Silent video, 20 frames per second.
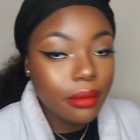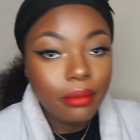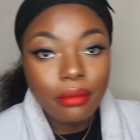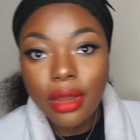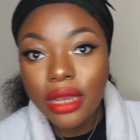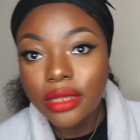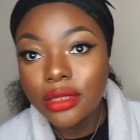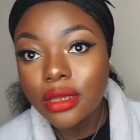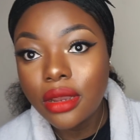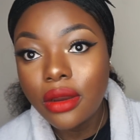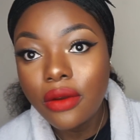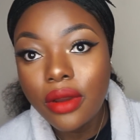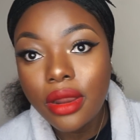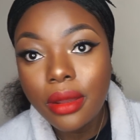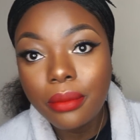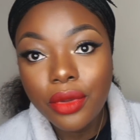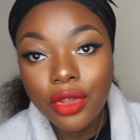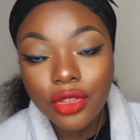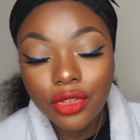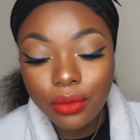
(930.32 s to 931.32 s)
mascara,
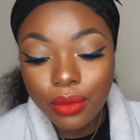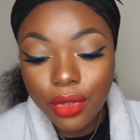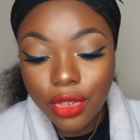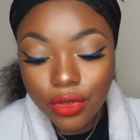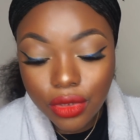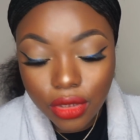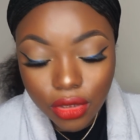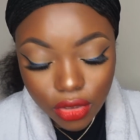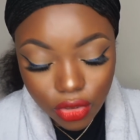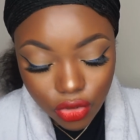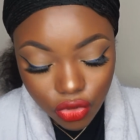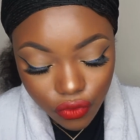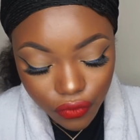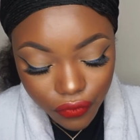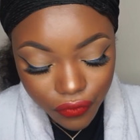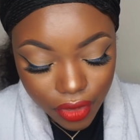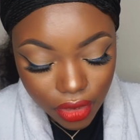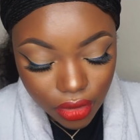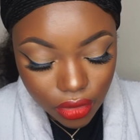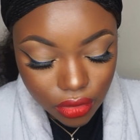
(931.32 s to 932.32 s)
I'm going to be using the Too
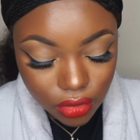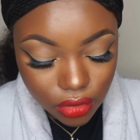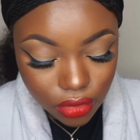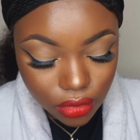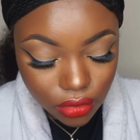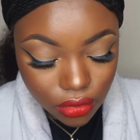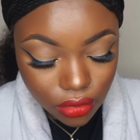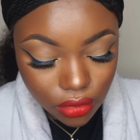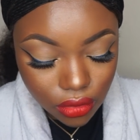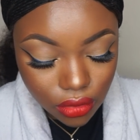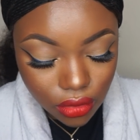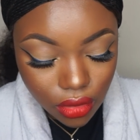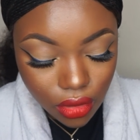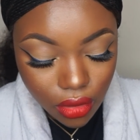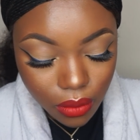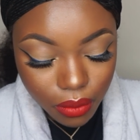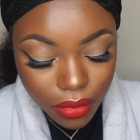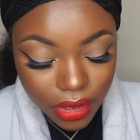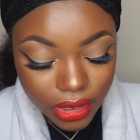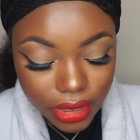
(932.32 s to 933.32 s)
Faced
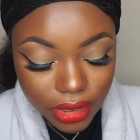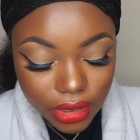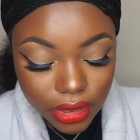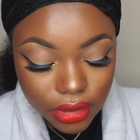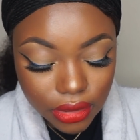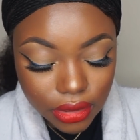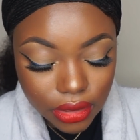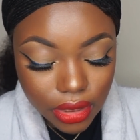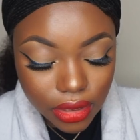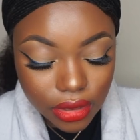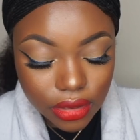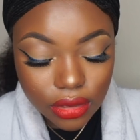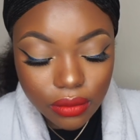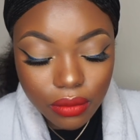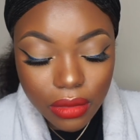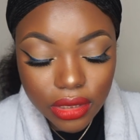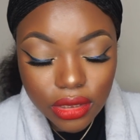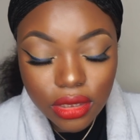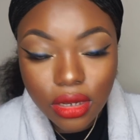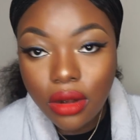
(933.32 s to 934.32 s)
Better Than Sex
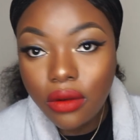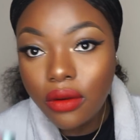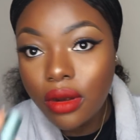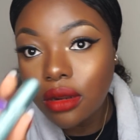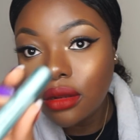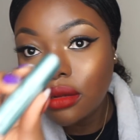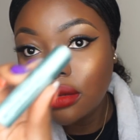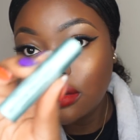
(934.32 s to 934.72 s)
mascara.